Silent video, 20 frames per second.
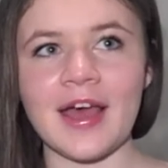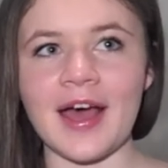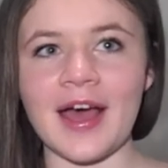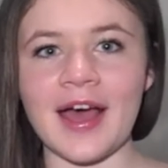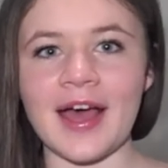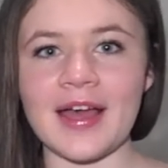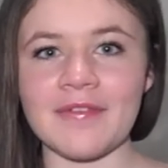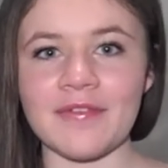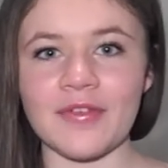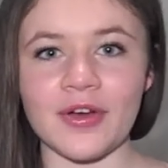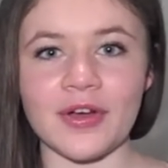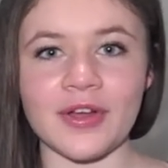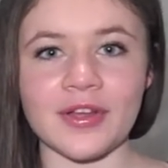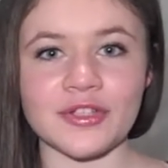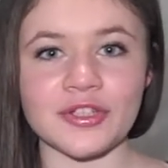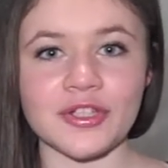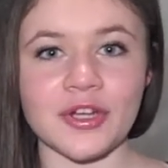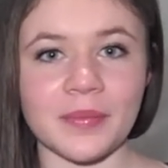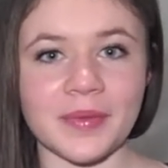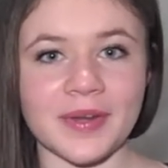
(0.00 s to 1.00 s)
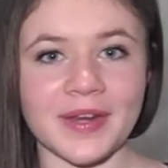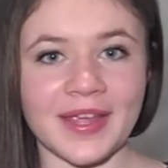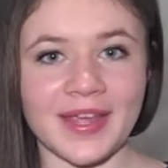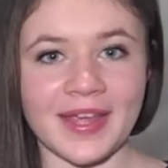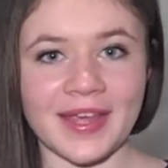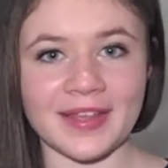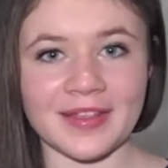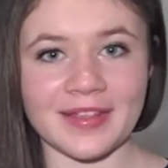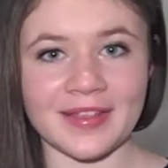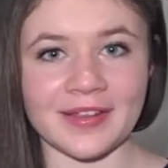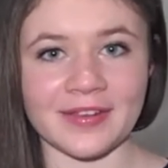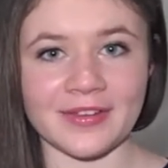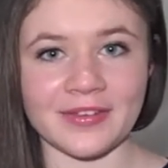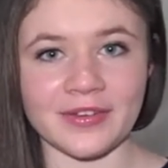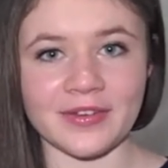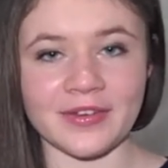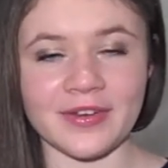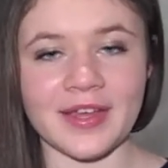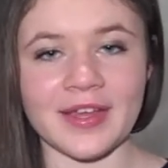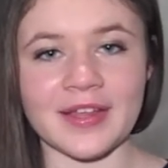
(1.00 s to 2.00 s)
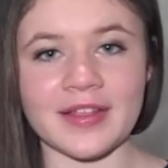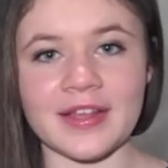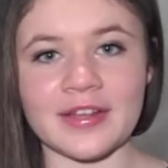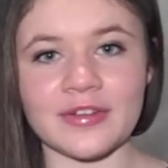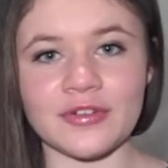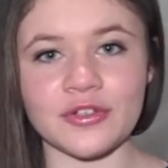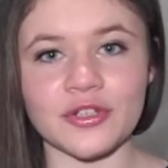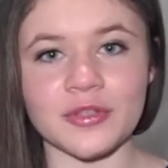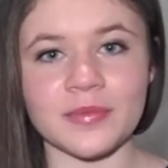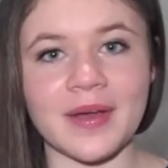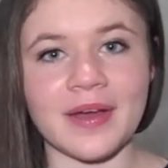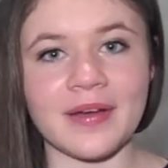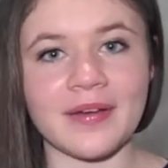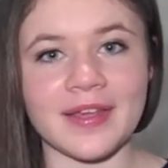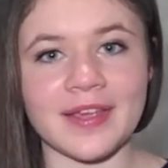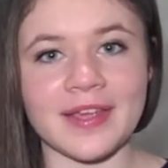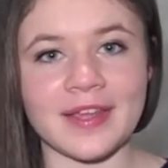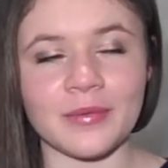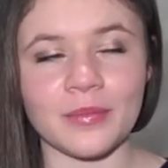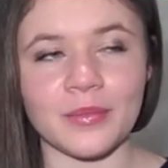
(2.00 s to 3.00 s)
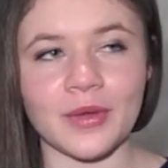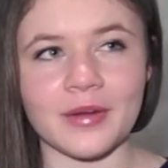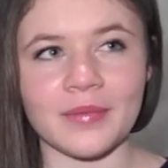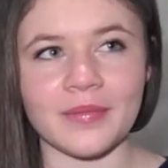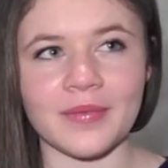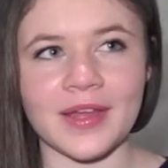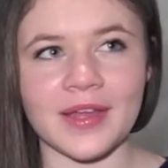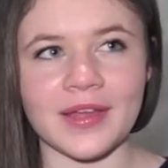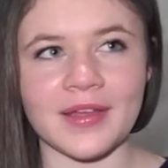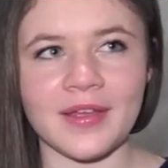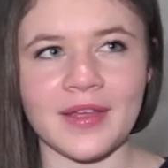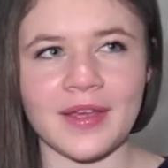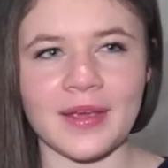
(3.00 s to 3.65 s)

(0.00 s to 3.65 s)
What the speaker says: I've got a job in a hair salon, as I talked about in one of my,